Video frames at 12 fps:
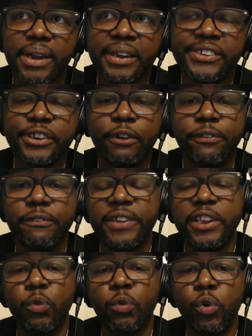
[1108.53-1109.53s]
a
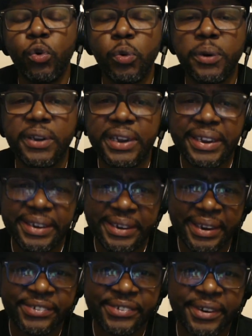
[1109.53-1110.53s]
self-inflicted wound?
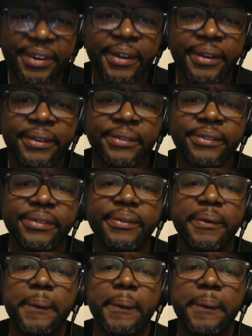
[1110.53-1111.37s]
Yes, it is.